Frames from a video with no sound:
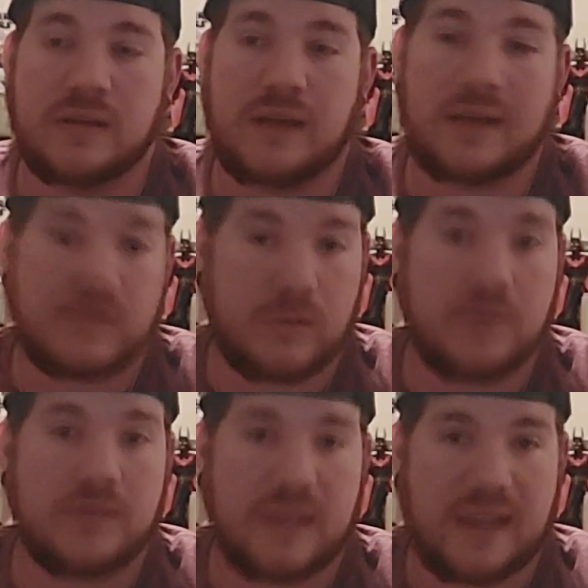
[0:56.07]
I knew
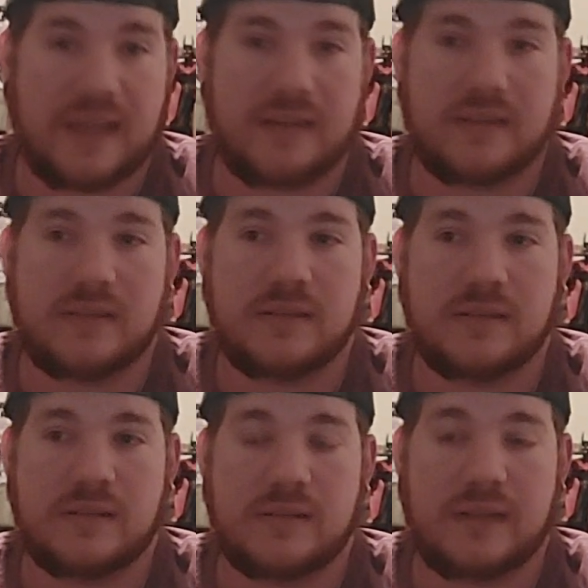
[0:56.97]
of that had
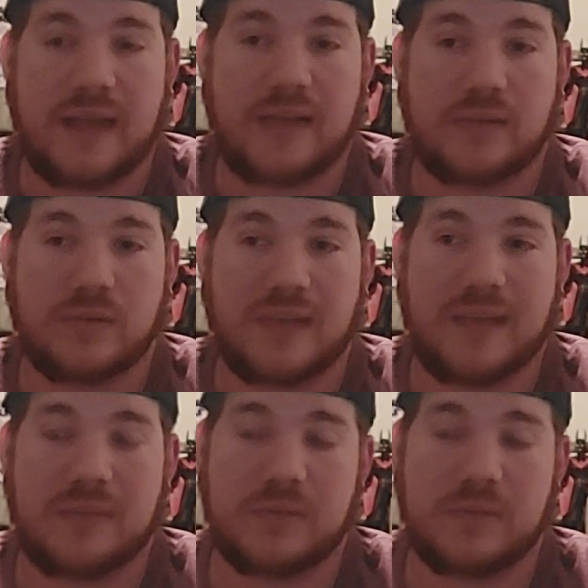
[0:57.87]
an actual cabinet,